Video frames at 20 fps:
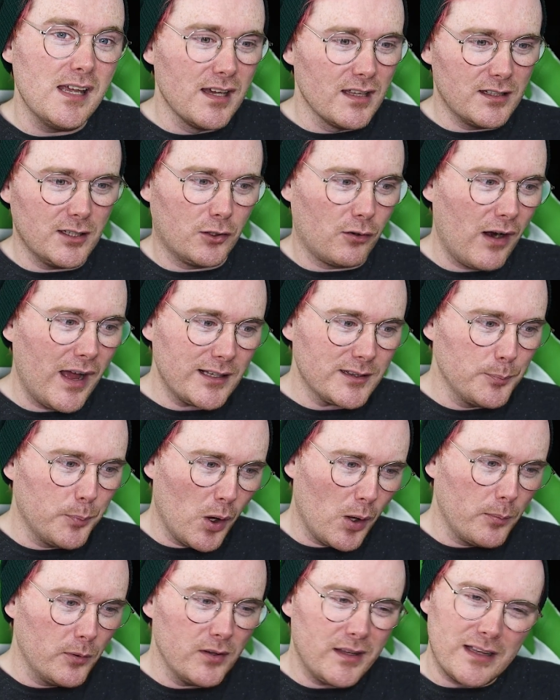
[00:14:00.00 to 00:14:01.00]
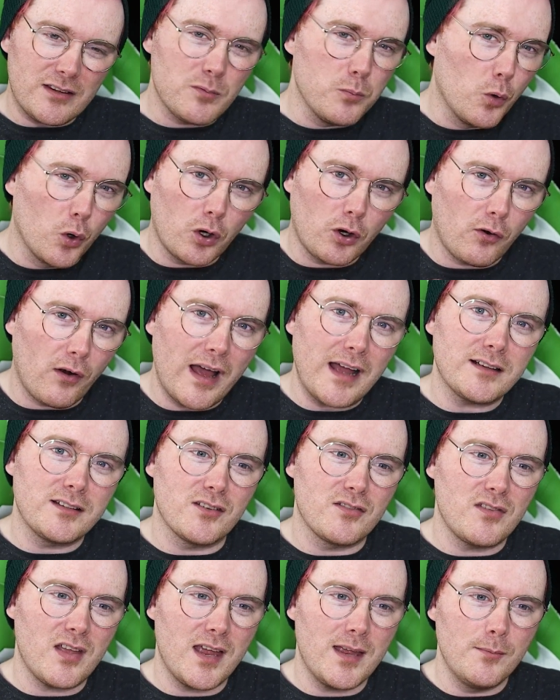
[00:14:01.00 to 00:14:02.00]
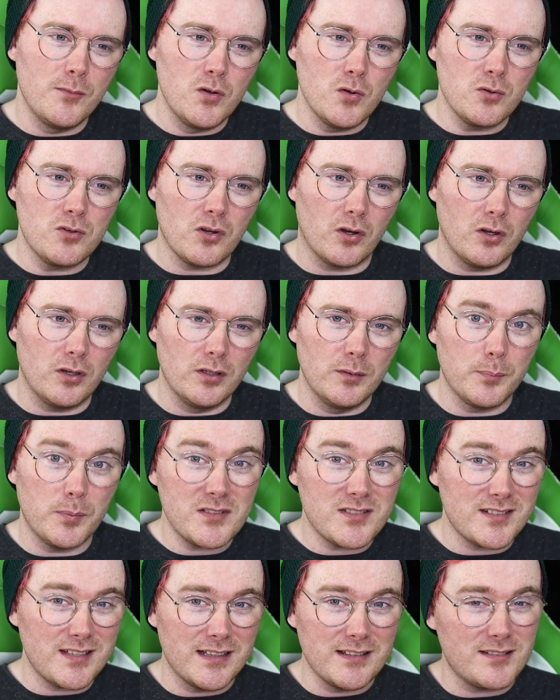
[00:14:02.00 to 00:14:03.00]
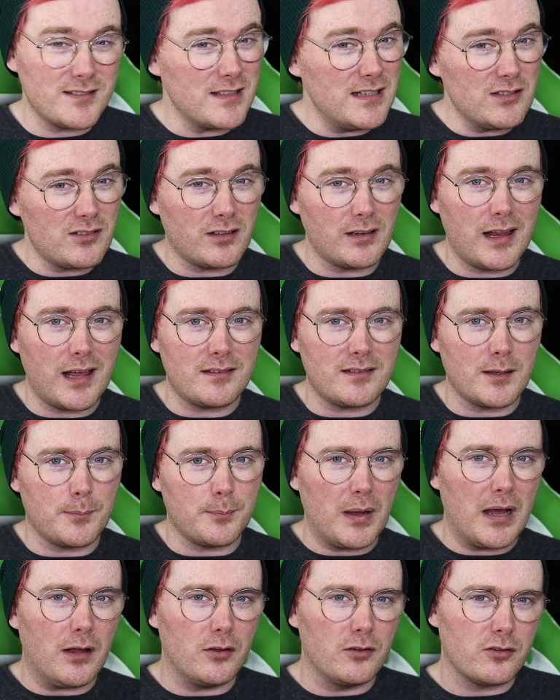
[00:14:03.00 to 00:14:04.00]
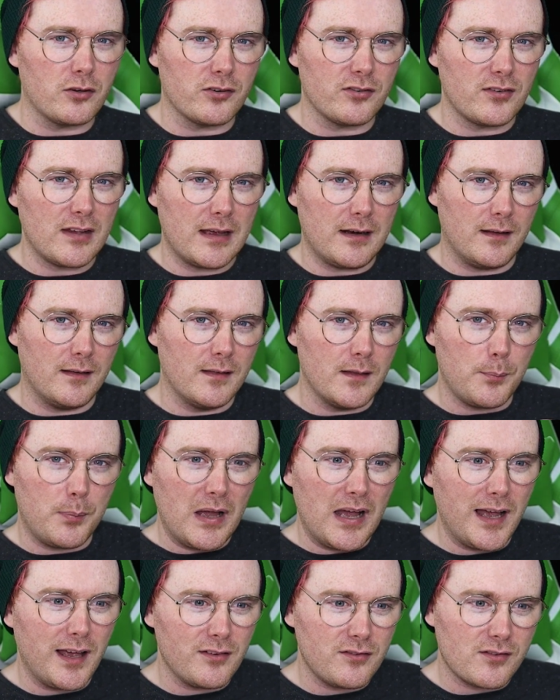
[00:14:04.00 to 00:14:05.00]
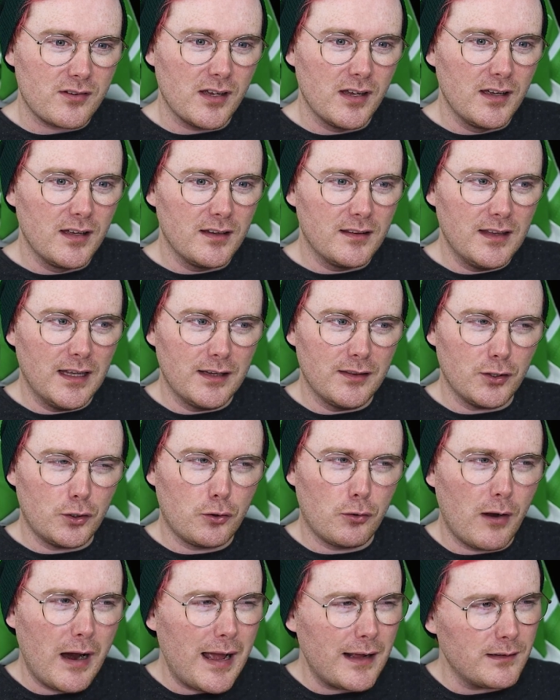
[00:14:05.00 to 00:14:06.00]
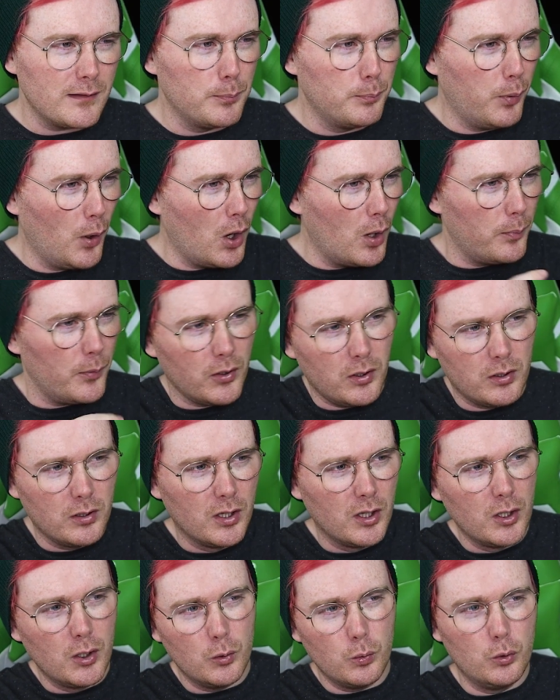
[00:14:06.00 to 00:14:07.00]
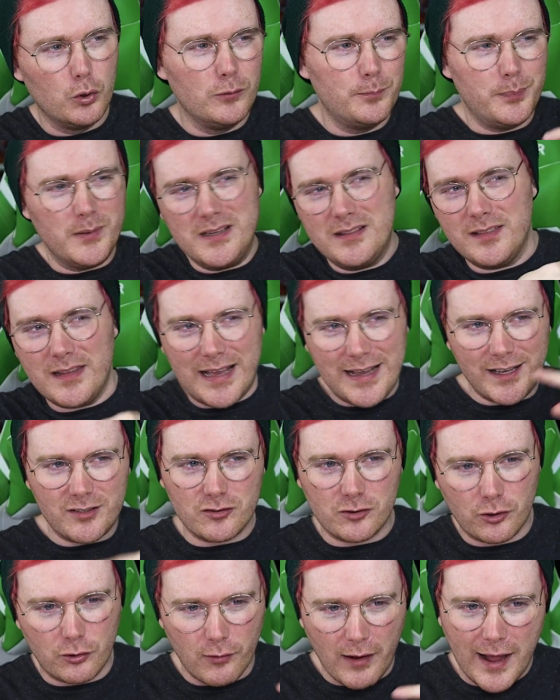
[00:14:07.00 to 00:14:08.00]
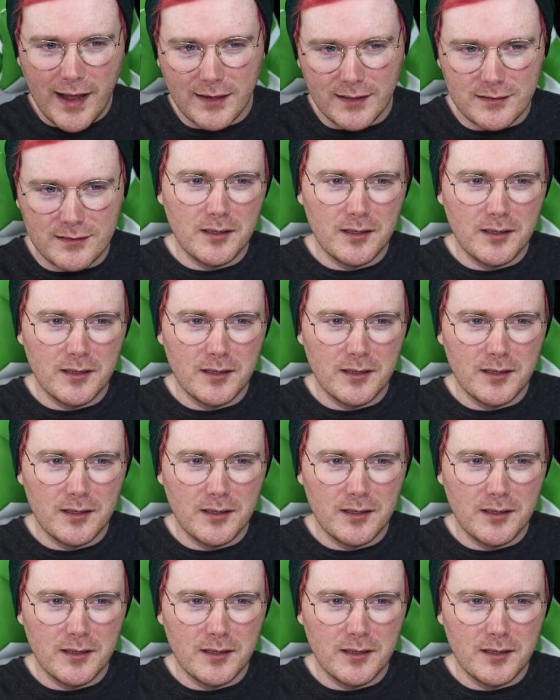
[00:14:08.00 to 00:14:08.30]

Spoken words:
the Cracked Bauble gets more cracked as time goes on, but since these classic battles are set in the past, then the Cracked Bauble would be less cracked,